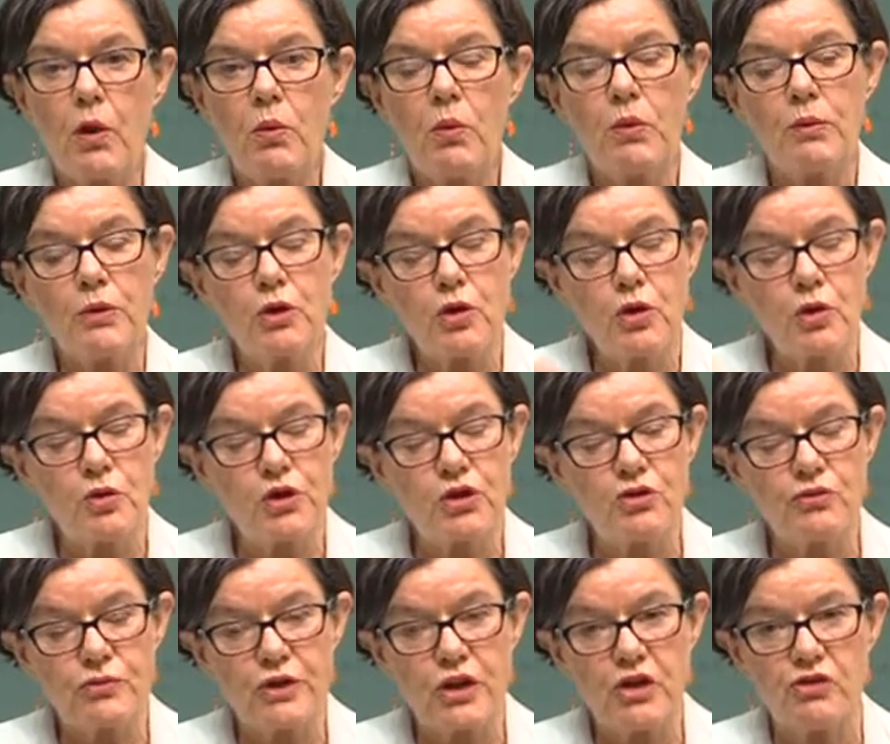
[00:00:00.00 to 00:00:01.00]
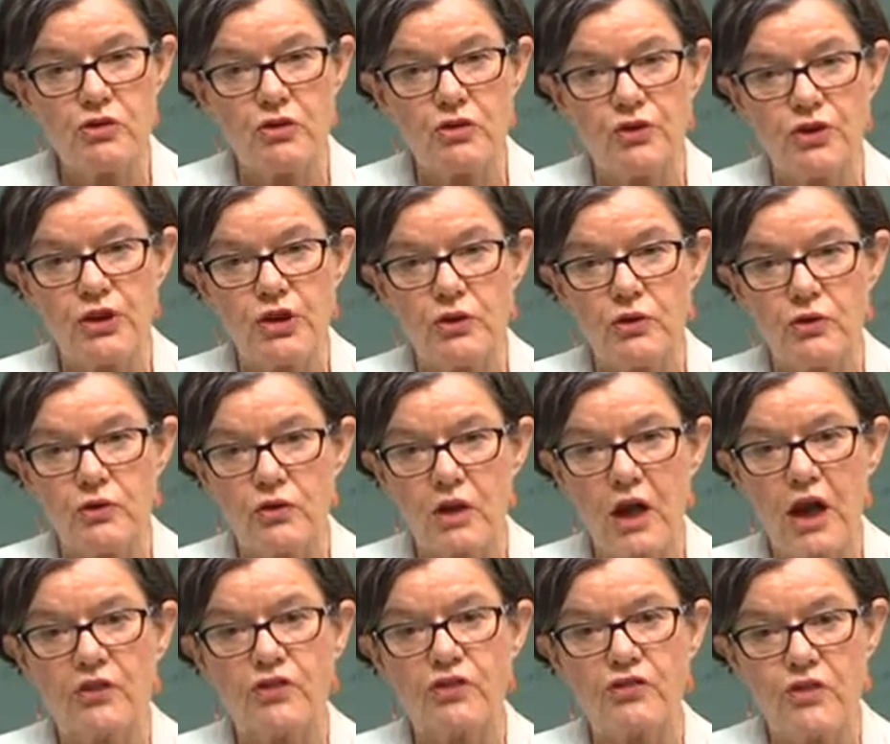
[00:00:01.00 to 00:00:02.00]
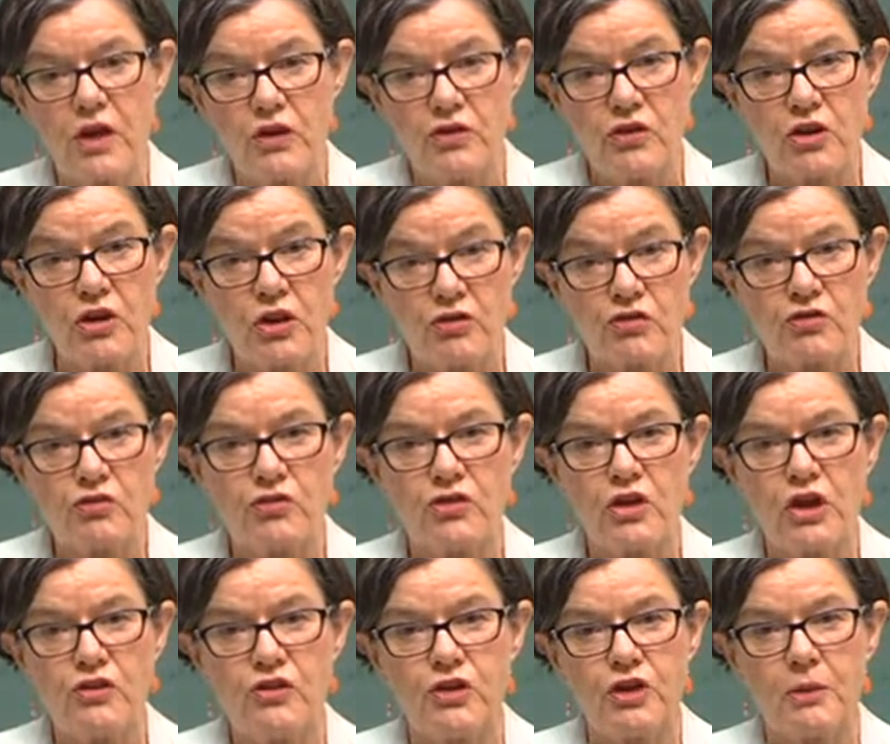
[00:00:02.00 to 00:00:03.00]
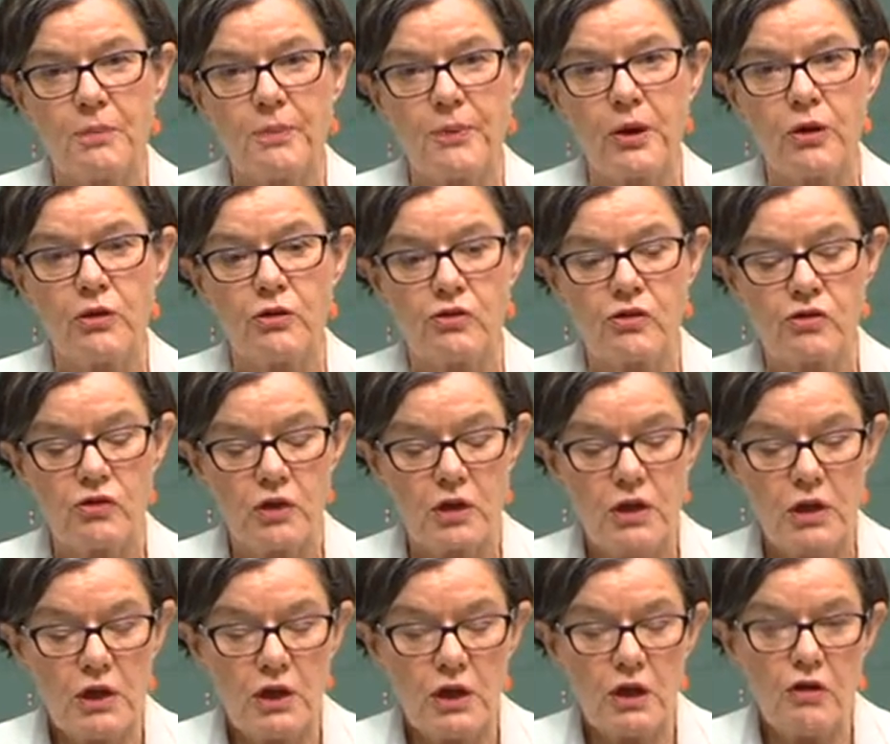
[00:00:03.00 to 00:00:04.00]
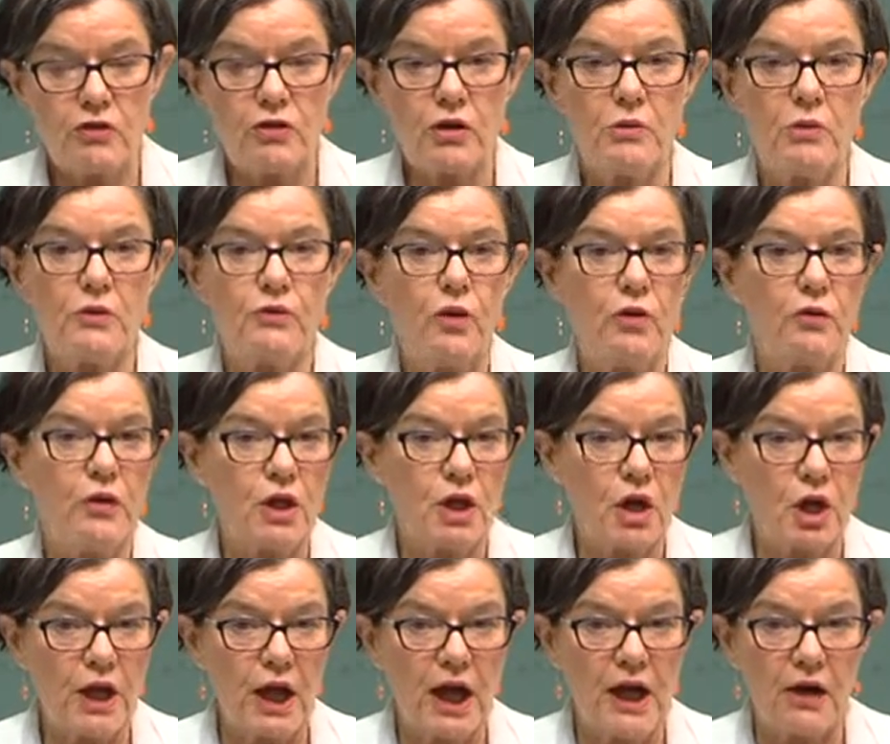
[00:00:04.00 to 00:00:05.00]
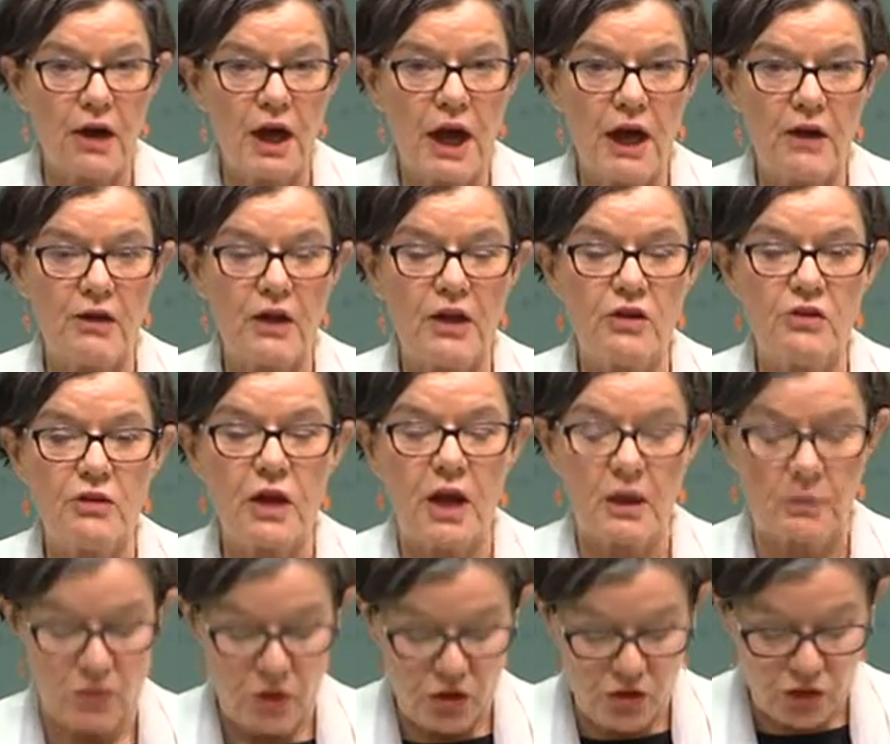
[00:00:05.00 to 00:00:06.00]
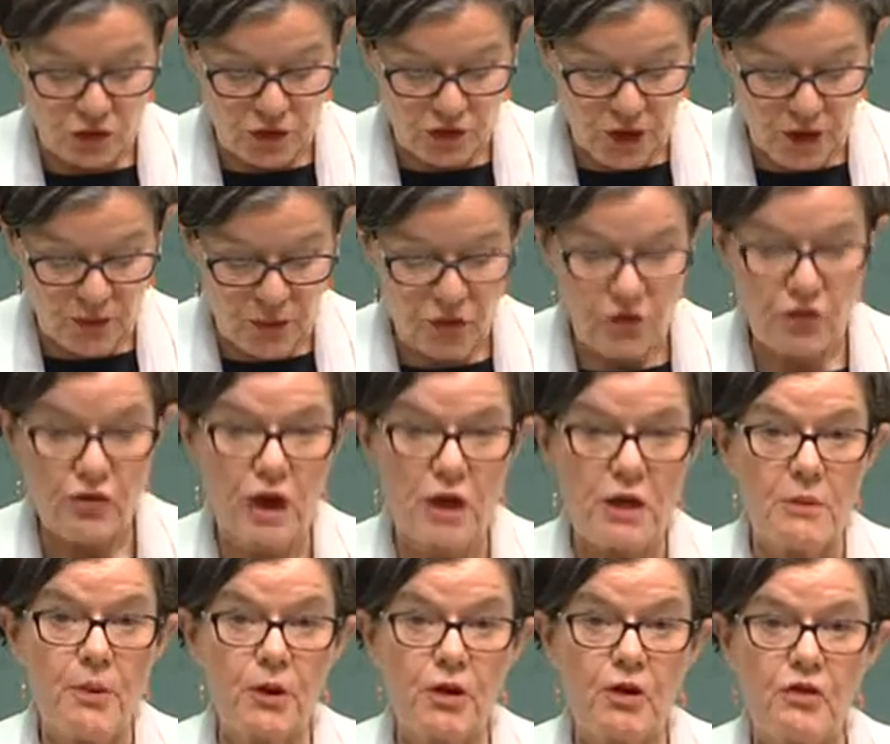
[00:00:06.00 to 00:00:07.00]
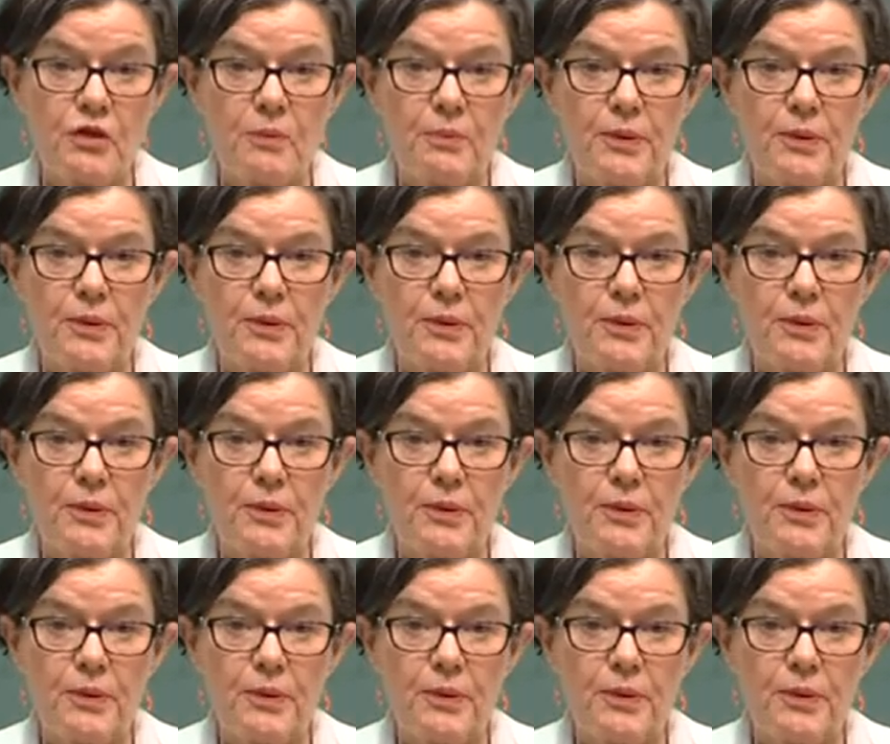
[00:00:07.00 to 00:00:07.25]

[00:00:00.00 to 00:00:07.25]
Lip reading: what we call these regional deals, a strategic approach. So we've already got our Regional Development Australia bodies in